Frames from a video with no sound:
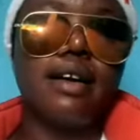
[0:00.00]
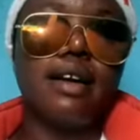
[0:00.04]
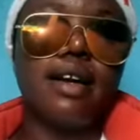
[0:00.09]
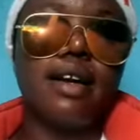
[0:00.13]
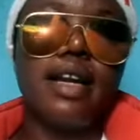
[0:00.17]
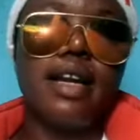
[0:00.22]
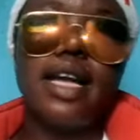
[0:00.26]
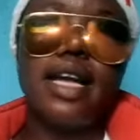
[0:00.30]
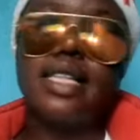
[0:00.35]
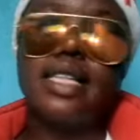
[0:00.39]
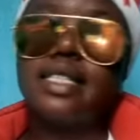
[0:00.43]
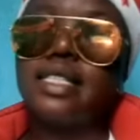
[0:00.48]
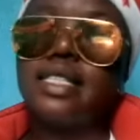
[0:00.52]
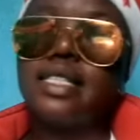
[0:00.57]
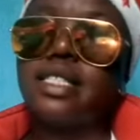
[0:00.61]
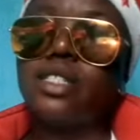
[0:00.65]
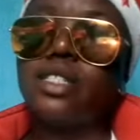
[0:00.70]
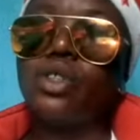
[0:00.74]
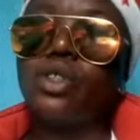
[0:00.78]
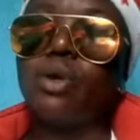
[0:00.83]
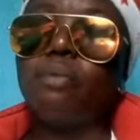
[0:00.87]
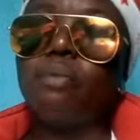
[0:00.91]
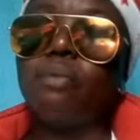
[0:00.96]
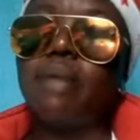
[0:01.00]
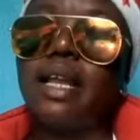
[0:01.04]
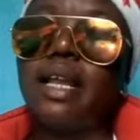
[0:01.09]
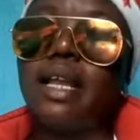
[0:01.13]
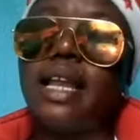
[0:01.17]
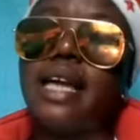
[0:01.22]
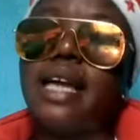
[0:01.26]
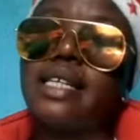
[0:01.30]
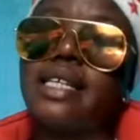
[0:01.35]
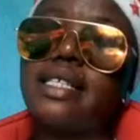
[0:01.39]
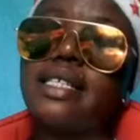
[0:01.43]
Let it not be
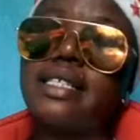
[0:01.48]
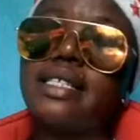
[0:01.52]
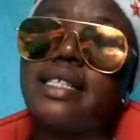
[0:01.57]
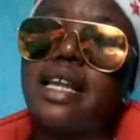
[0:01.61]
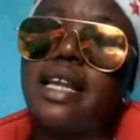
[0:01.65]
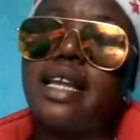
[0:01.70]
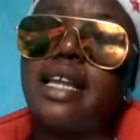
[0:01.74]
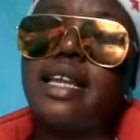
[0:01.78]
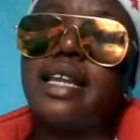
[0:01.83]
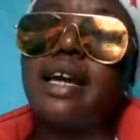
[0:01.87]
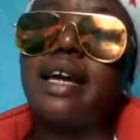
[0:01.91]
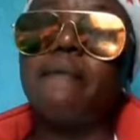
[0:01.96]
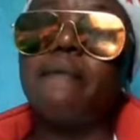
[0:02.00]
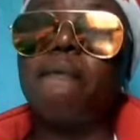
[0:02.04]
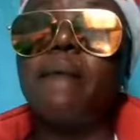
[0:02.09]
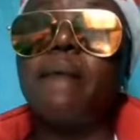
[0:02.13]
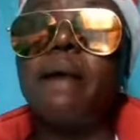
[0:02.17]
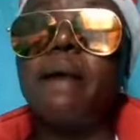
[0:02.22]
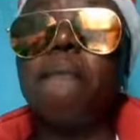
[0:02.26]
like the saying that by